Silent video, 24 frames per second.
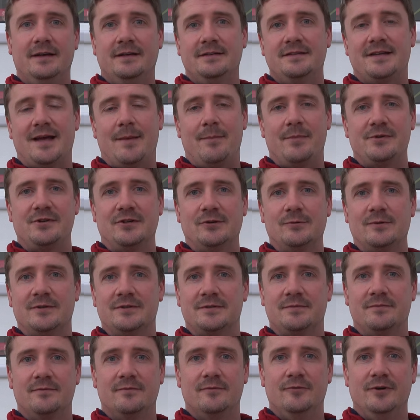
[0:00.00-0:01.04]
Temperature
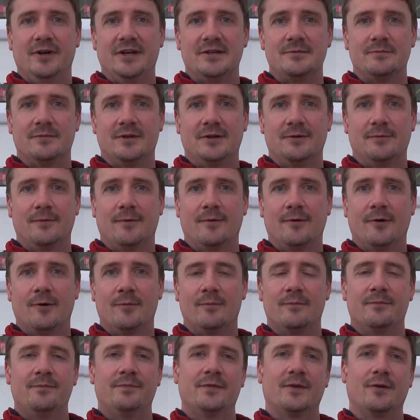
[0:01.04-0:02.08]
was reasonably
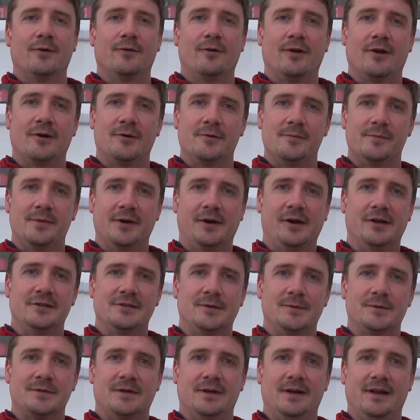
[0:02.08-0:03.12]
warm, although because
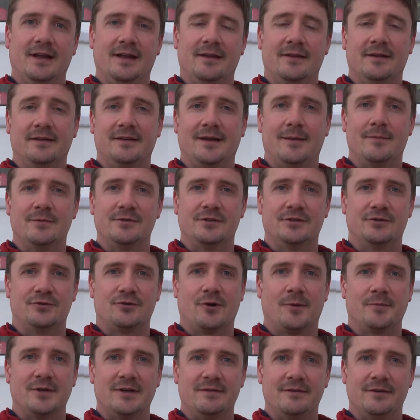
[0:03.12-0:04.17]
it was clear, the temperatures
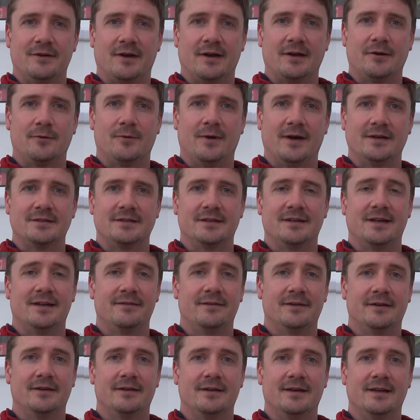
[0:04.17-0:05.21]
dropped overnight quite
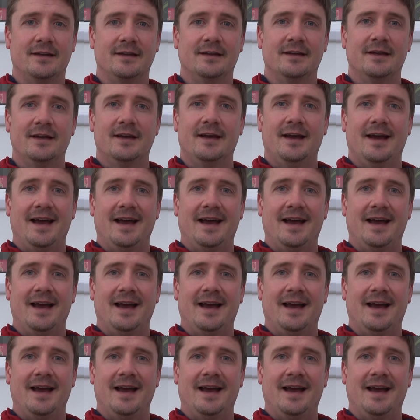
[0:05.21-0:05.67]
significantly.